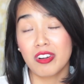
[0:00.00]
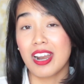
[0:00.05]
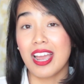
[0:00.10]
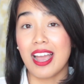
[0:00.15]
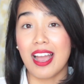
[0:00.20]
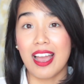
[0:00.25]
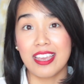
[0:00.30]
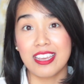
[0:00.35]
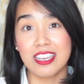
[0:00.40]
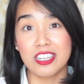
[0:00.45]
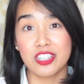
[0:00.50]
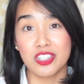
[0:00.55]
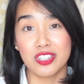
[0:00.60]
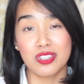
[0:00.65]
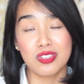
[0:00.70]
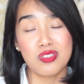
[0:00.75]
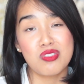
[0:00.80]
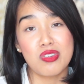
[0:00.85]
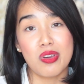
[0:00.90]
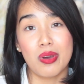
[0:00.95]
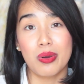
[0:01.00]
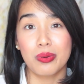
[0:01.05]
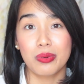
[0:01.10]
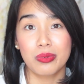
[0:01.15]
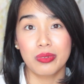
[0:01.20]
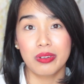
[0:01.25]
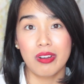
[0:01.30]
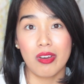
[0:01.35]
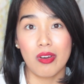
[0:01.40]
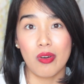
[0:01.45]
or I had just
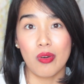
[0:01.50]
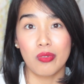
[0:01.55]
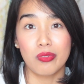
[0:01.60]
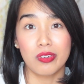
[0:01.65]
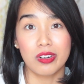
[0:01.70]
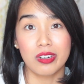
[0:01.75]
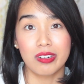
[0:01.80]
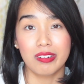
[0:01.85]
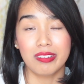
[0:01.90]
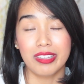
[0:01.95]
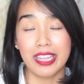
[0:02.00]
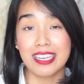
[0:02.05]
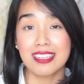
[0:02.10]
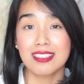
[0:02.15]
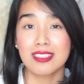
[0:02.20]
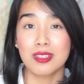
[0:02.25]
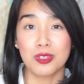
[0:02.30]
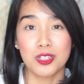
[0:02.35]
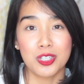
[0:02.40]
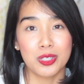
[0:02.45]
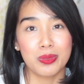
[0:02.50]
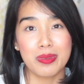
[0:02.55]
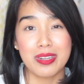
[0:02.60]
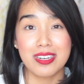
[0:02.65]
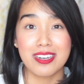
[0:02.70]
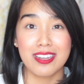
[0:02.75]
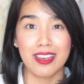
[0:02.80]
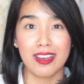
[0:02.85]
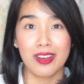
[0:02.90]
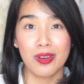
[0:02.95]
known over like social
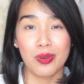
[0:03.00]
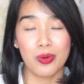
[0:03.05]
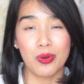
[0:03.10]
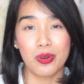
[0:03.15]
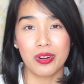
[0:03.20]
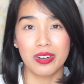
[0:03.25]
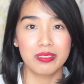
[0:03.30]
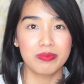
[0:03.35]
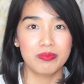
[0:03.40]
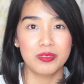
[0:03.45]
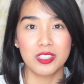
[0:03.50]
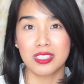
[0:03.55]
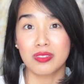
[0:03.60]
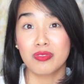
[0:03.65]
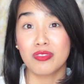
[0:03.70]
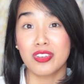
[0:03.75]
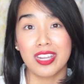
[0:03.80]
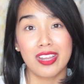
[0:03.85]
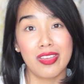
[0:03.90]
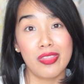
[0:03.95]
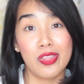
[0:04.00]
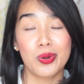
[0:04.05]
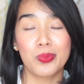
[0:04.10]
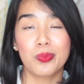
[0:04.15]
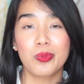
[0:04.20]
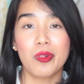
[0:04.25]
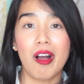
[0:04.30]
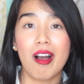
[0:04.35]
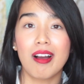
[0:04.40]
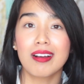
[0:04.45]
media or just via their
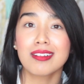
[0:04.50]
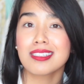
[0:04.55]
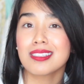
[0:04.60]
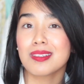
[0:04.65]
blog.